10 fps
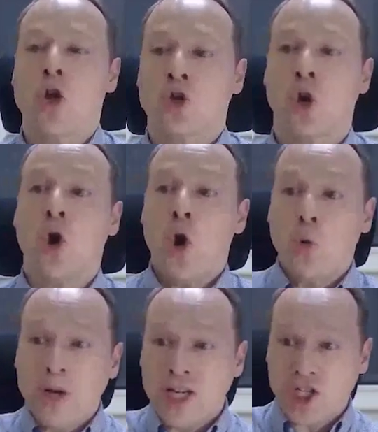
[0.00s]
So
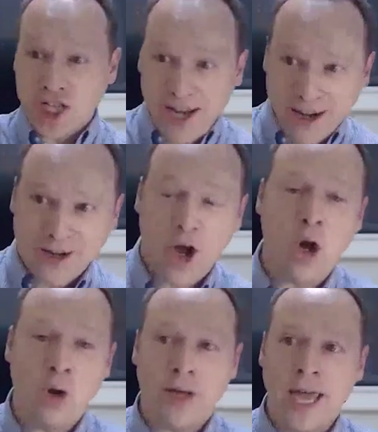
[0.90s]
we shared
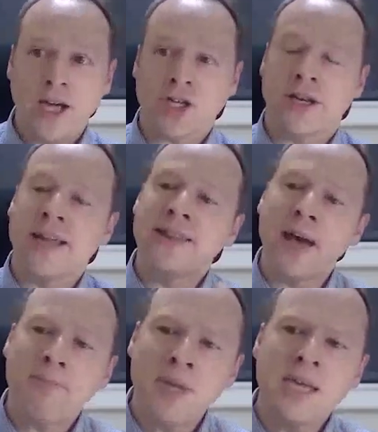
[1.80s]
a location, and
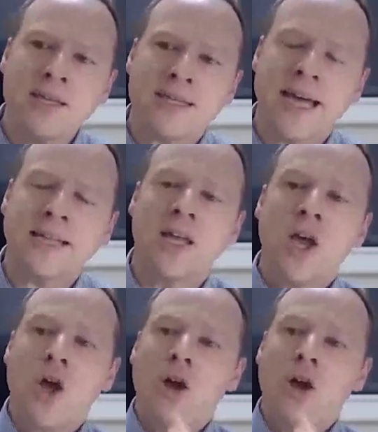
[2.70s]
that means that